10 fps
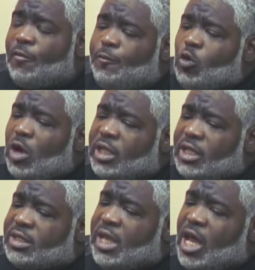if you
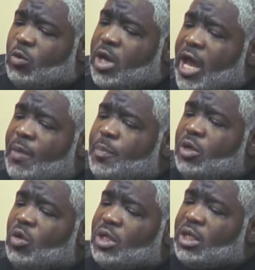understand what
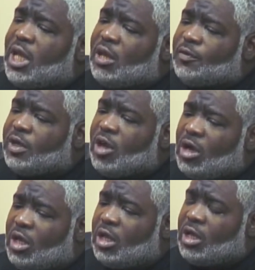happened on the day
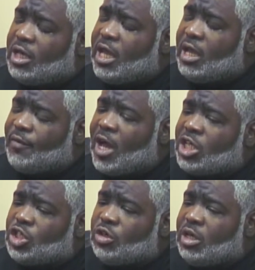of
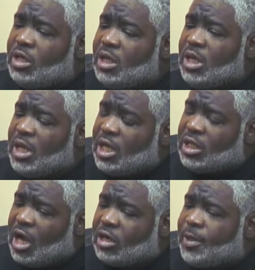Ashura in
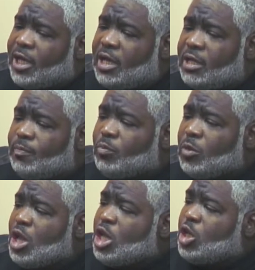Karbala,
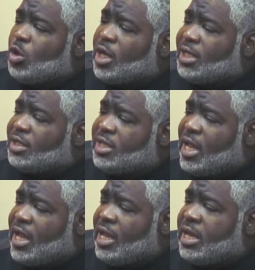you would
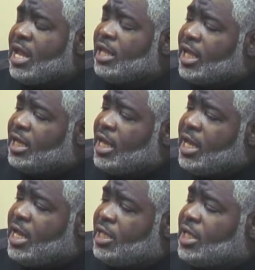understand that
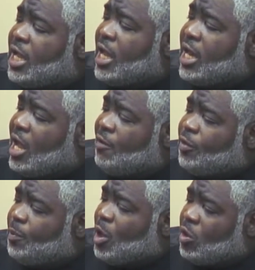each and
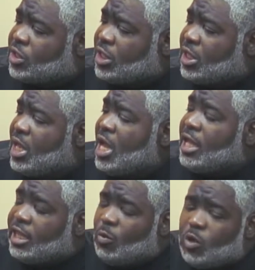every person
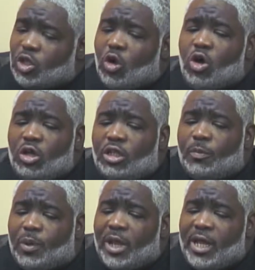that was on the
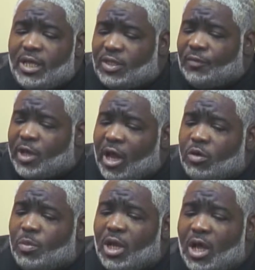plains of
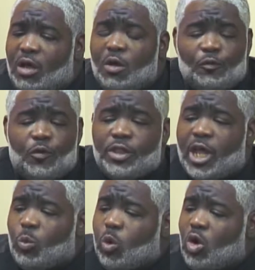Karbala for
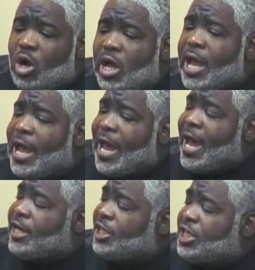that war
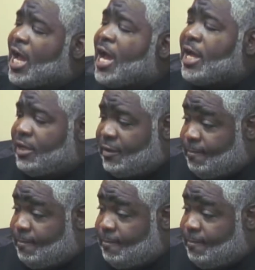had a jihad.